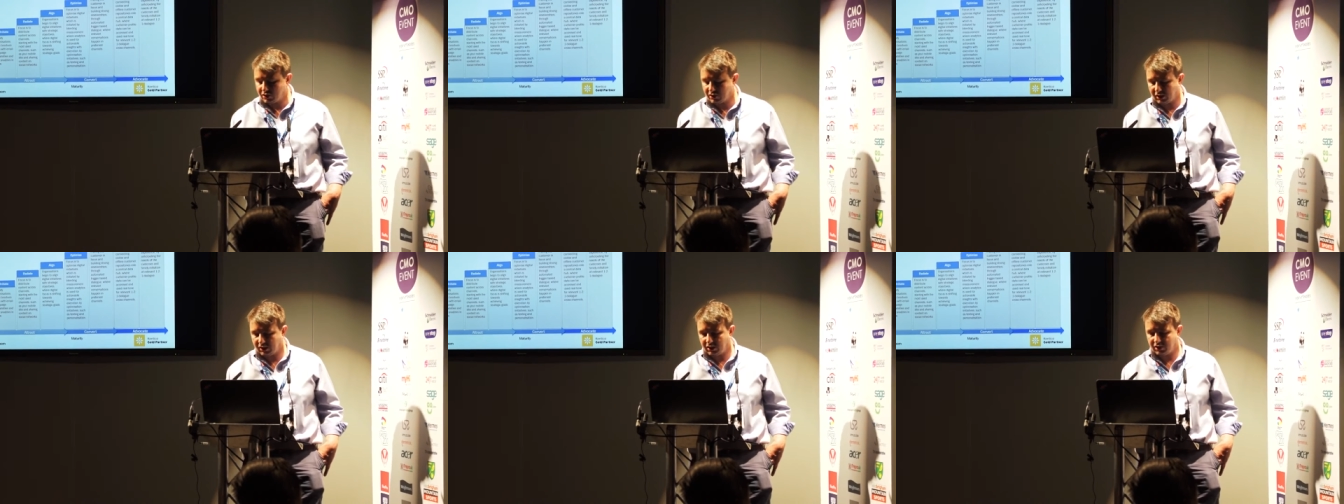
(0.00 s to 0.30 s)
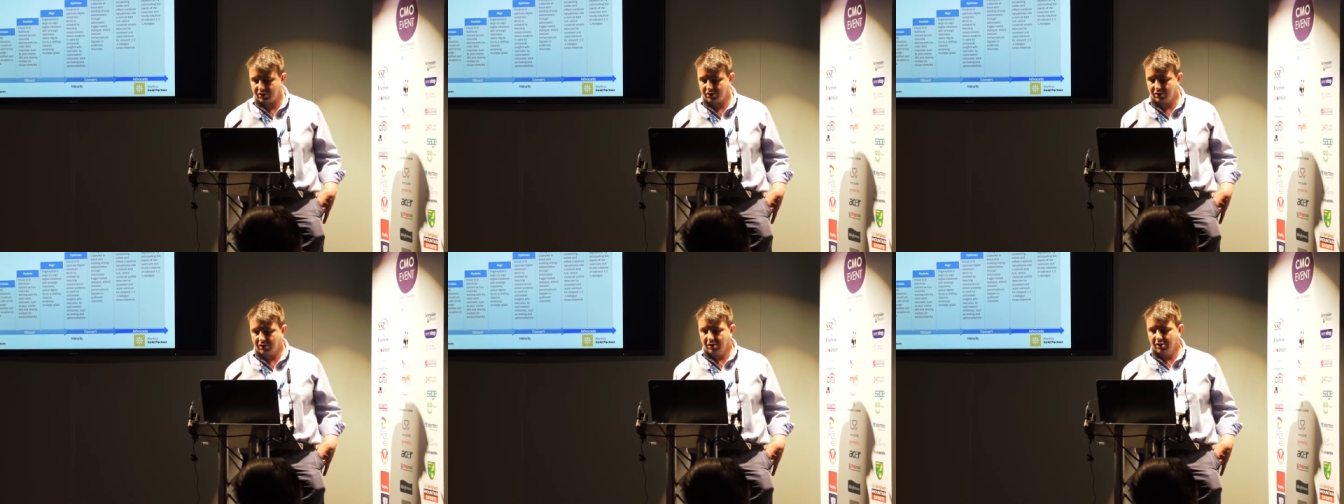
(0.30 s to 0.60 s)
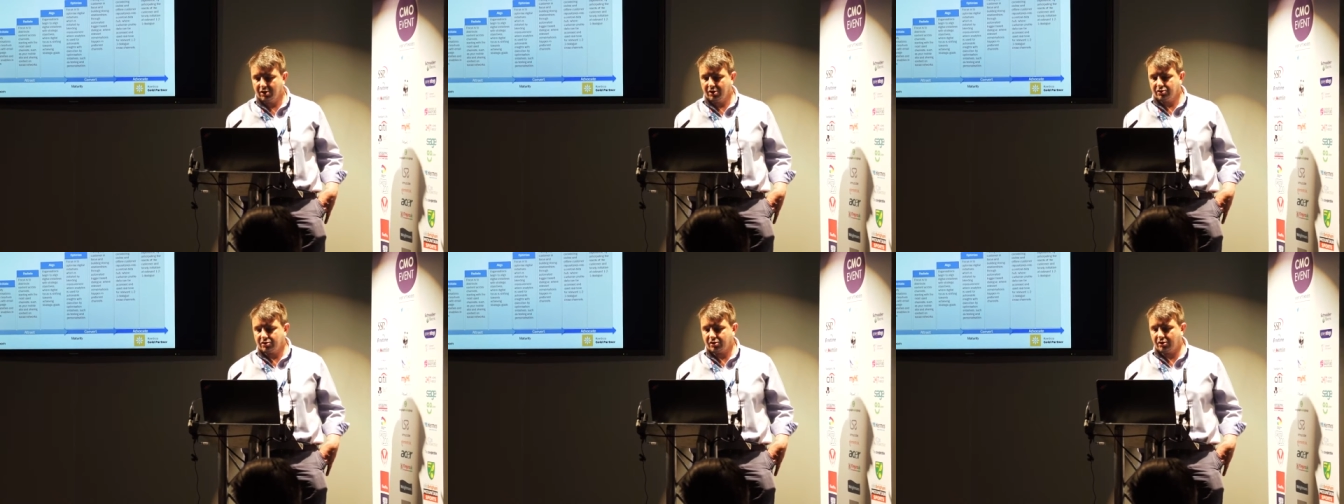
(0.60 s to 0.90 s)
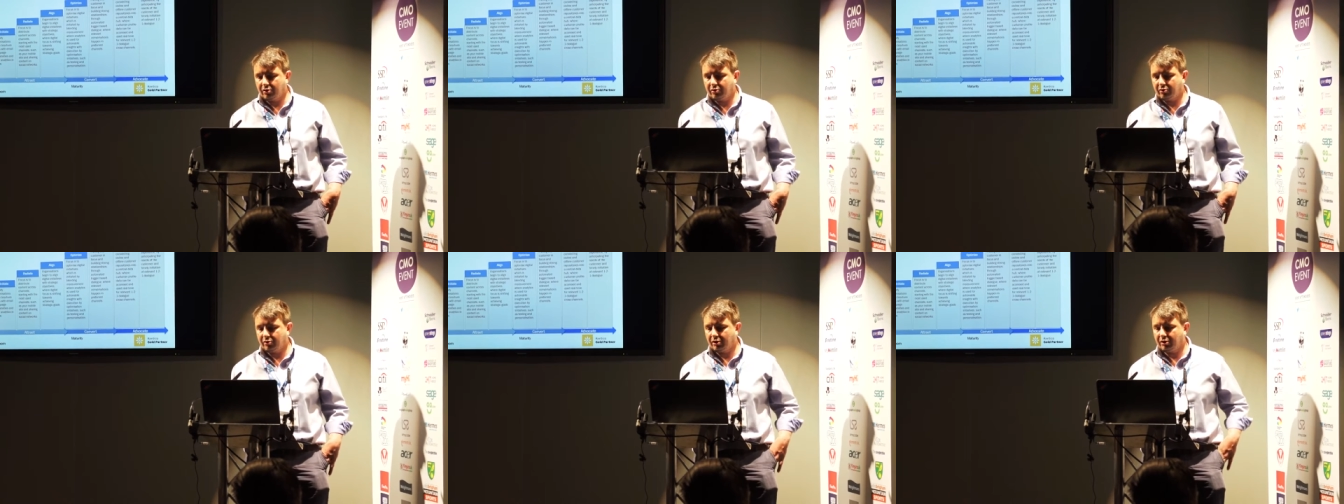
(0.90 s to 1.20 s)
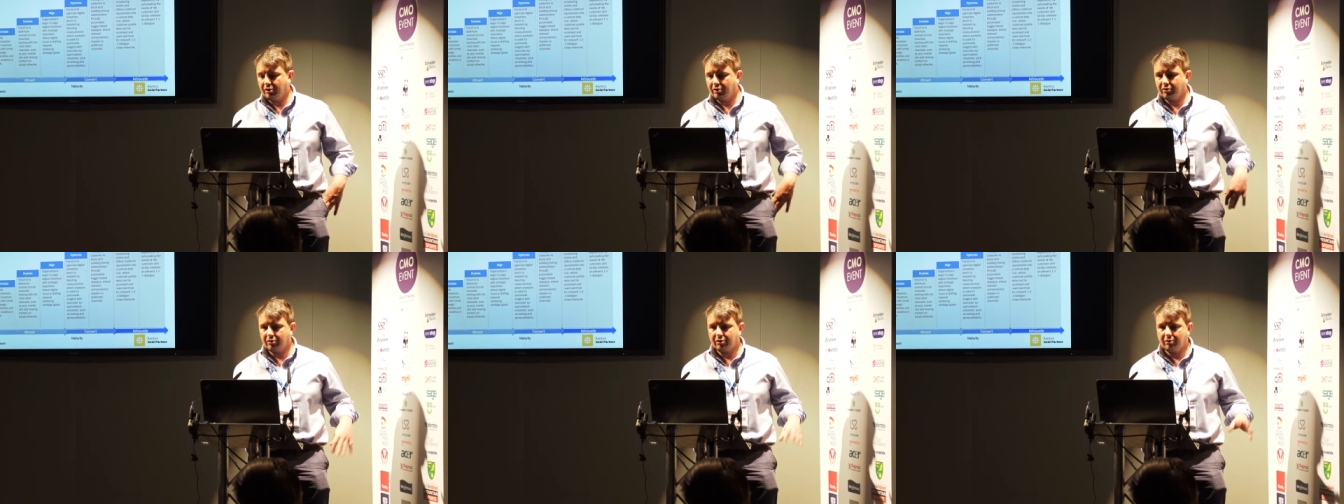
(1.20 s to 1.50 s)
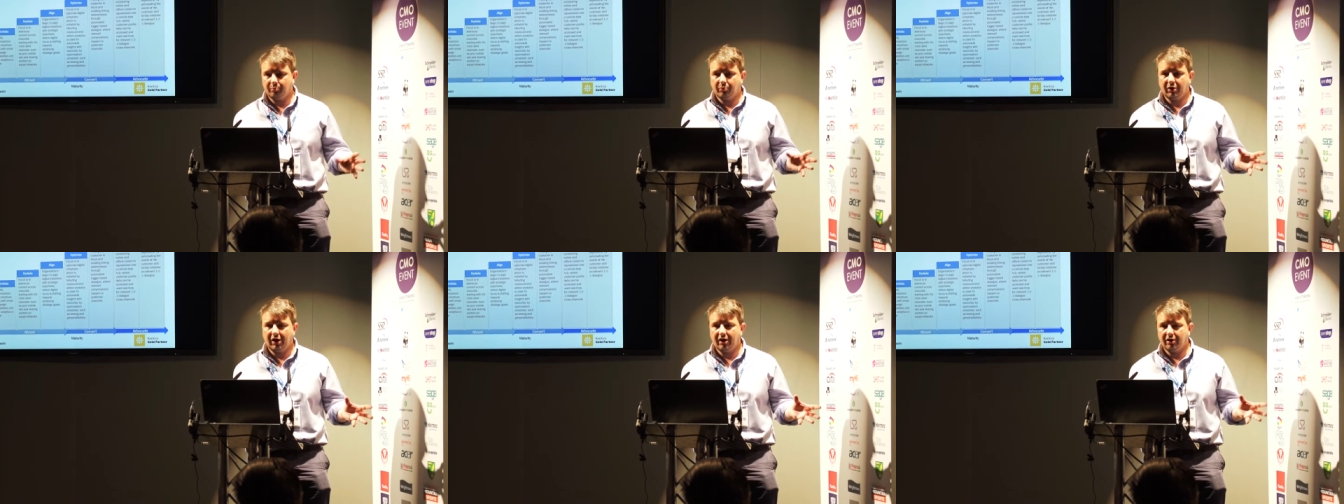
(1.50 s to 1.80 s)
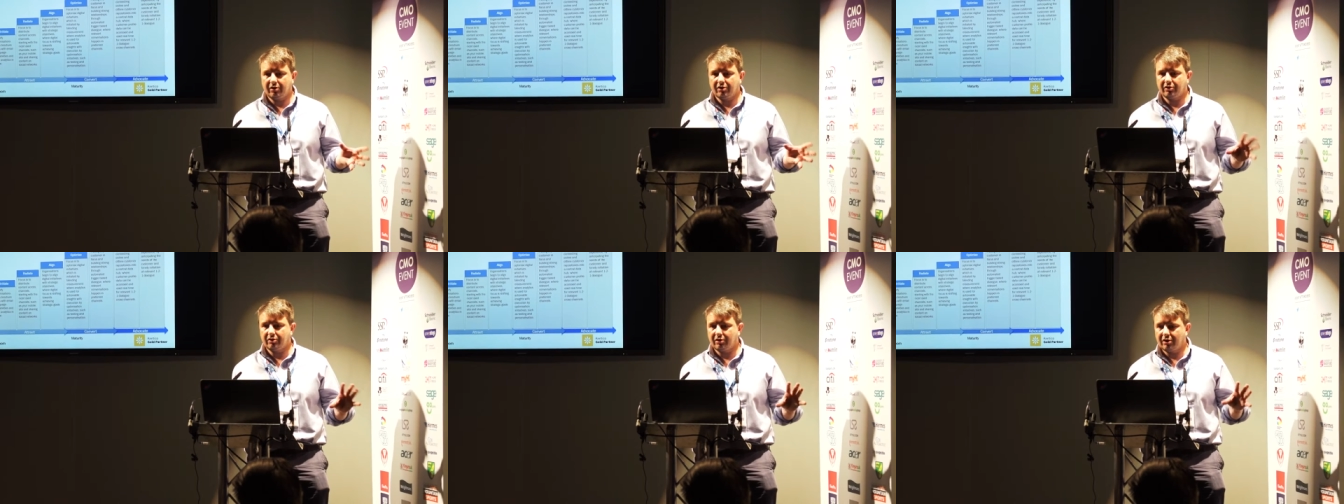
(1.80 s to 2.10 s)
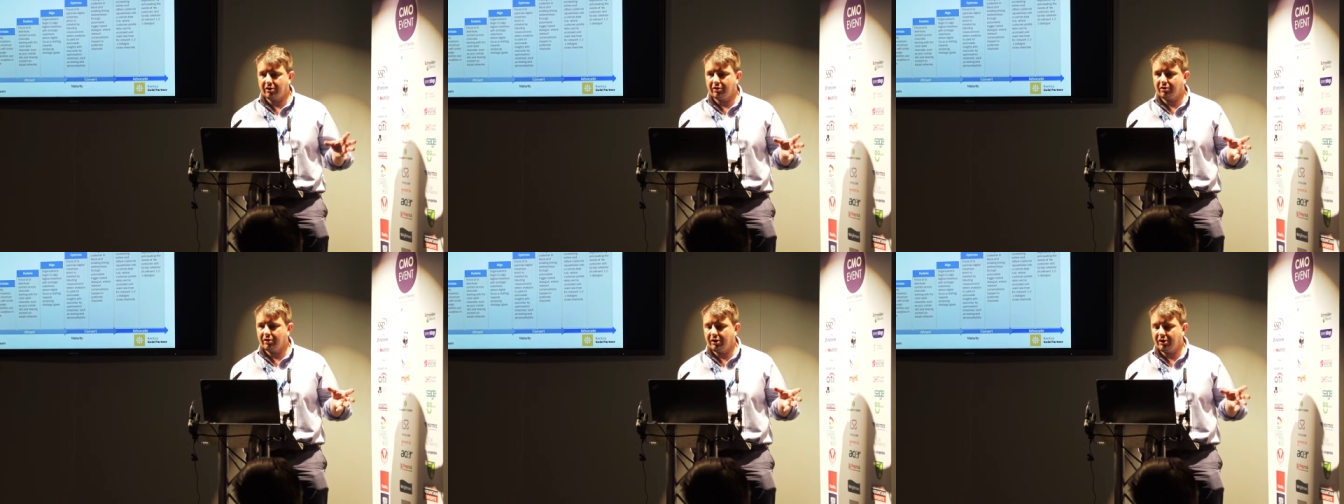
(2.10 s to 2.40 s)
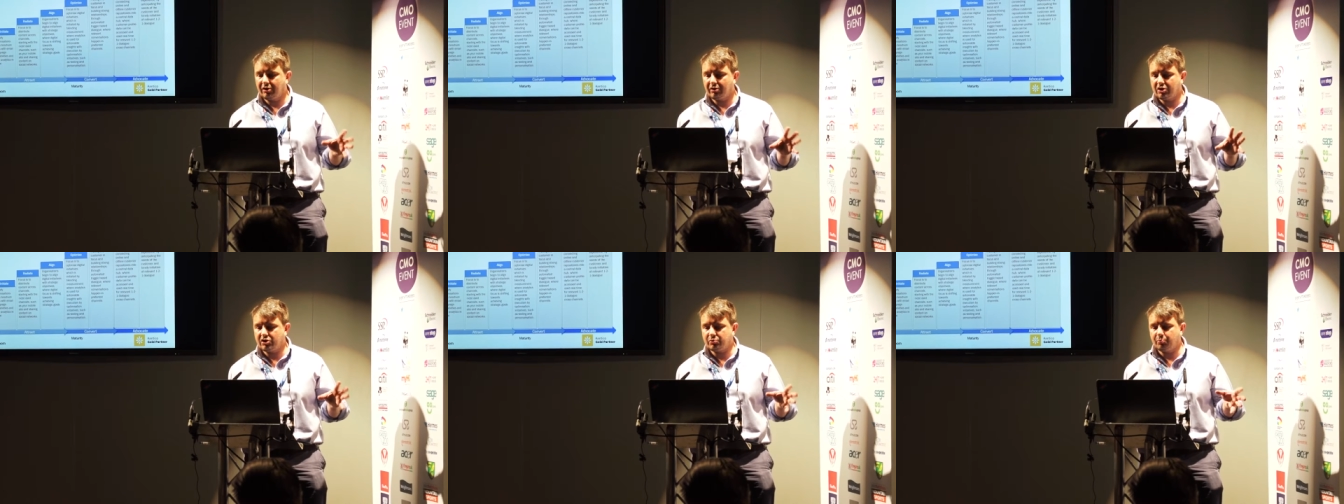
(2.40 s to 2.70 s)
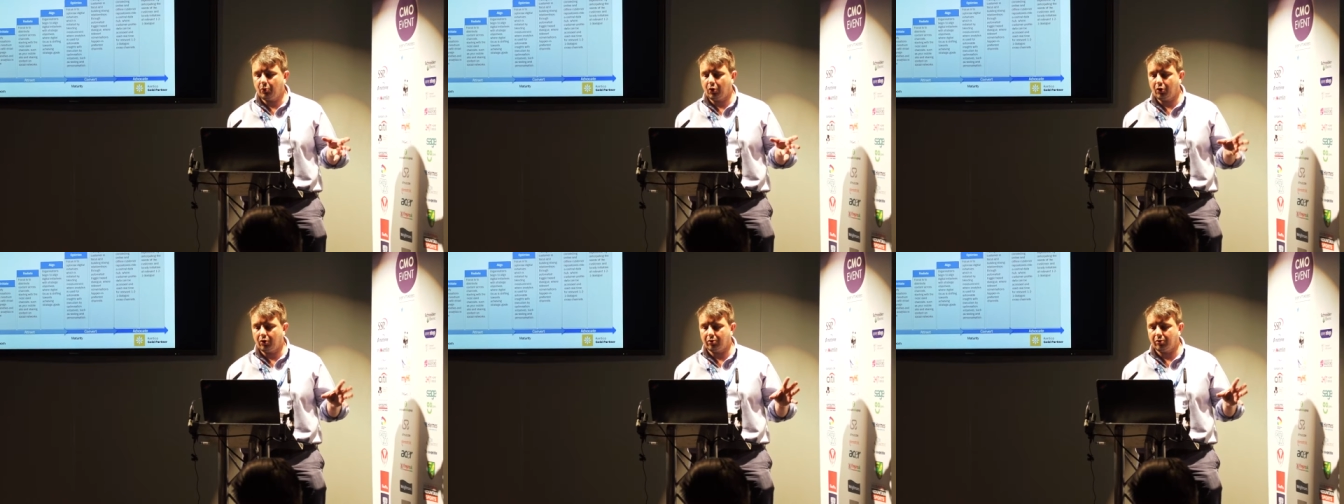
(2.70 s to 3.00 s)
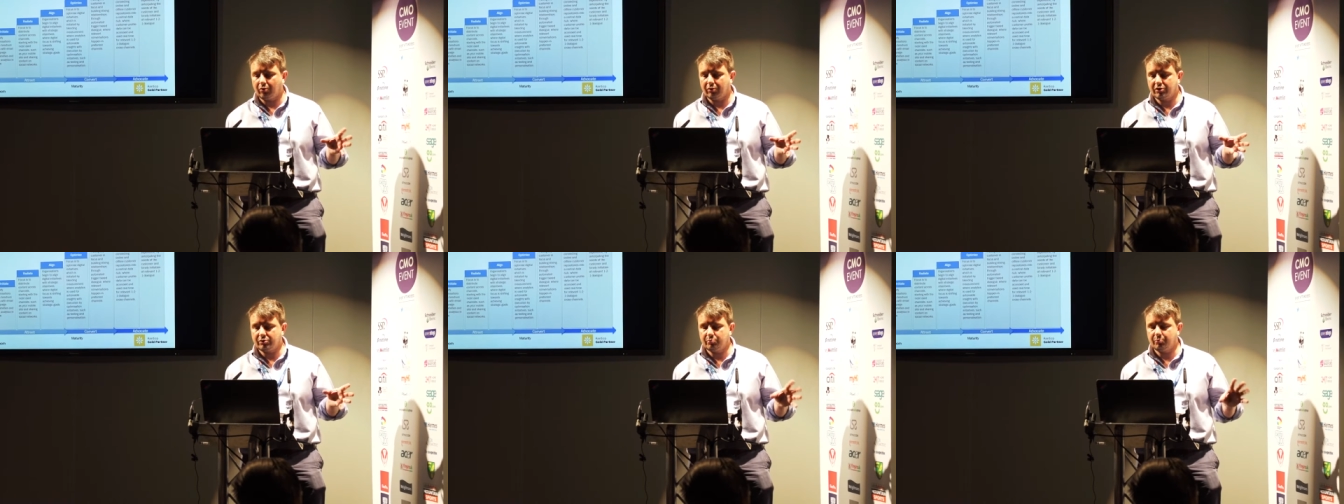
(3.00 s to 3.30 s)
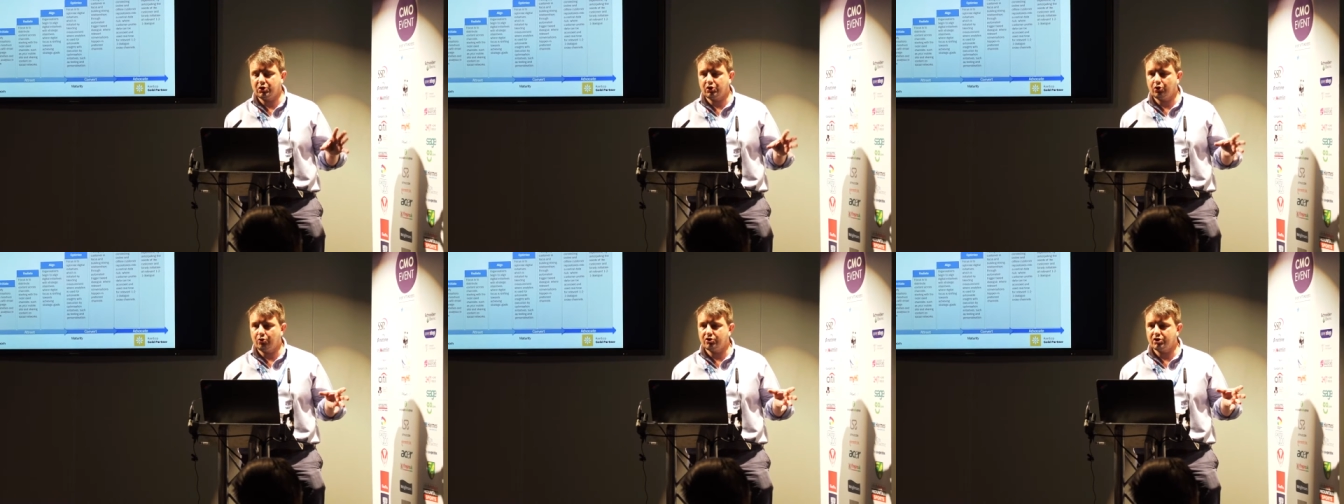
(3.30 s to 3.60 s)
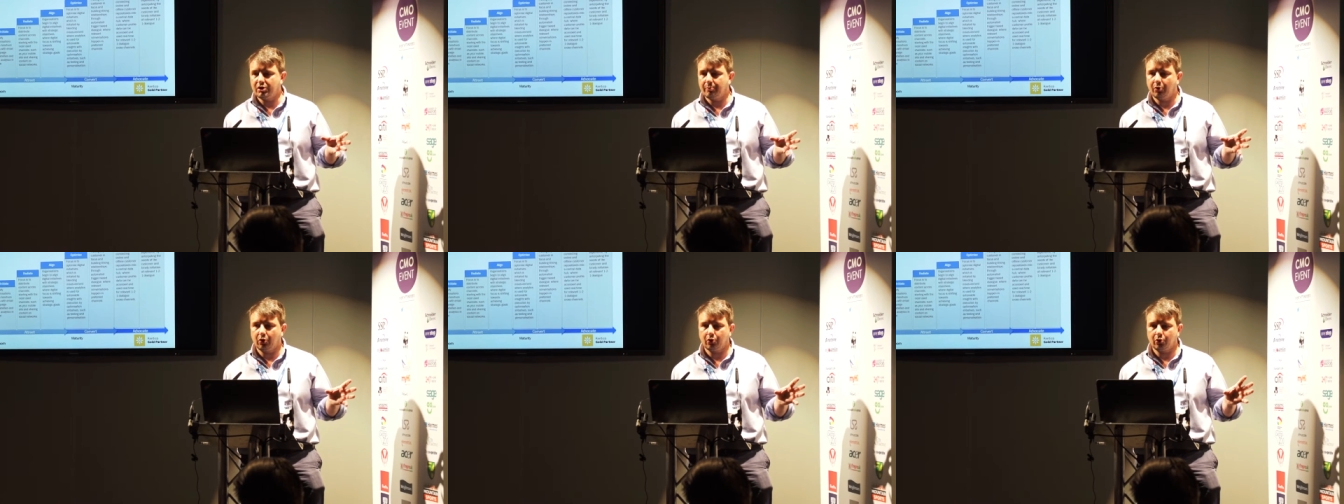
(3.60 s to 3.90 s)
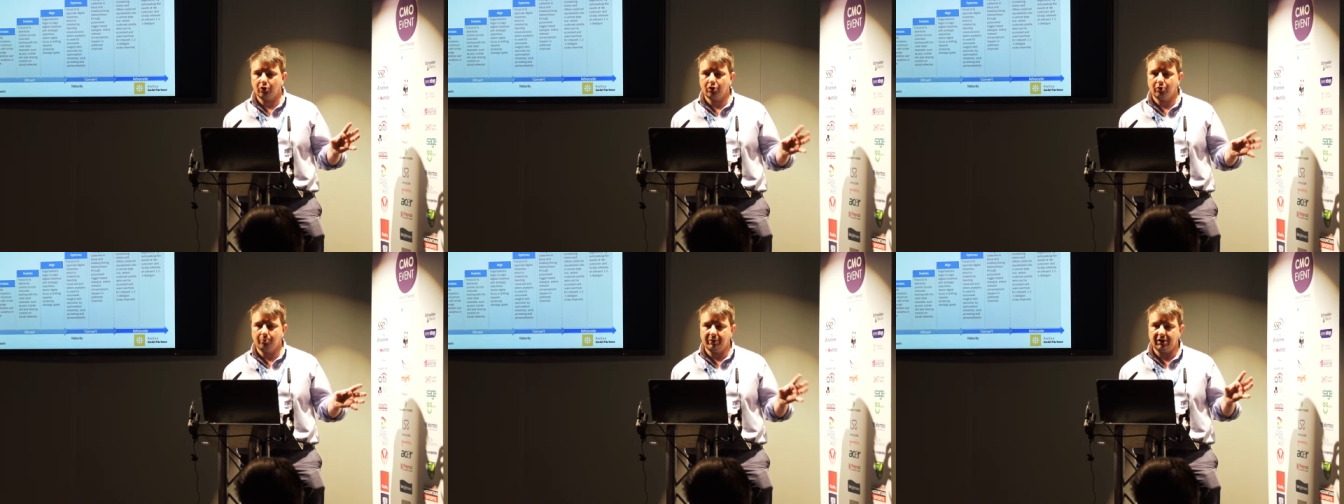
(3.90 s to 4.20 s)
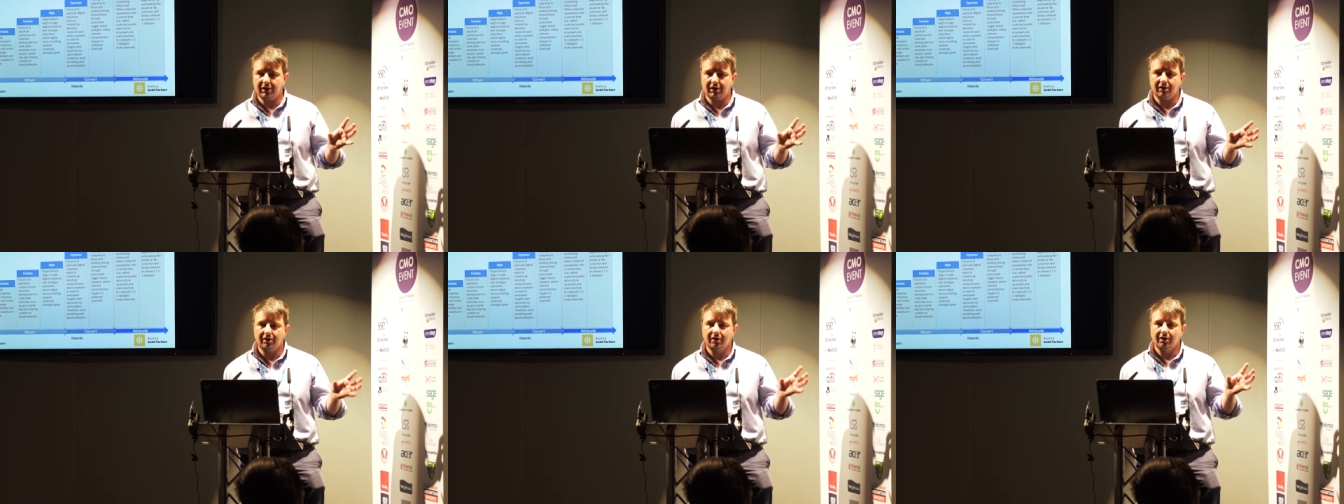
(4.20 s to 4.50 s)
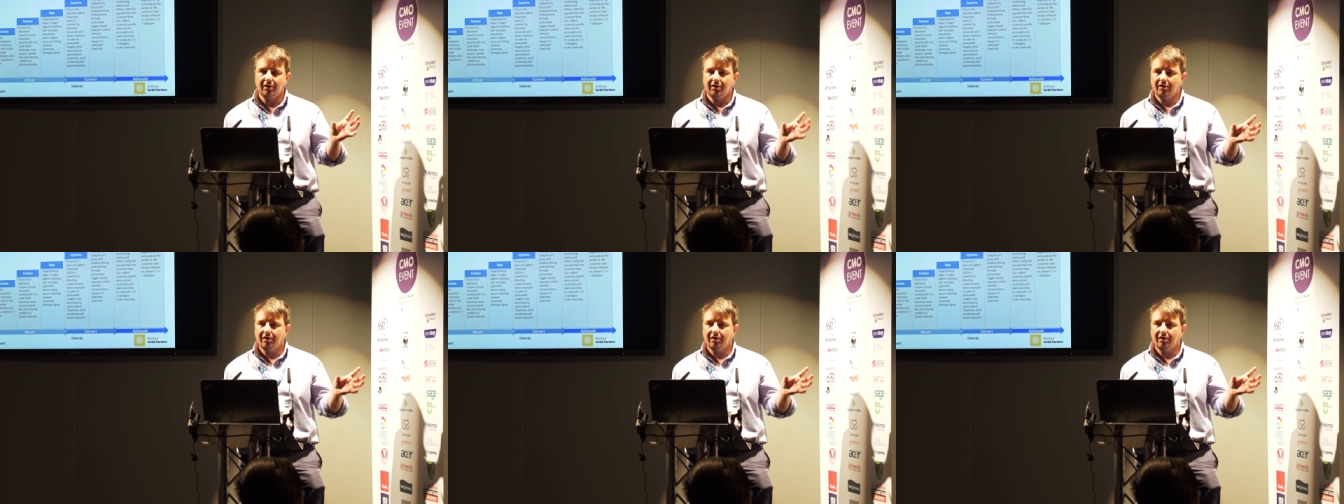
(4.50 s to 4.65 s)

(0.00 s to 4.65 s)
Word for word: stage. So compare the, the, this model, this maturity model could be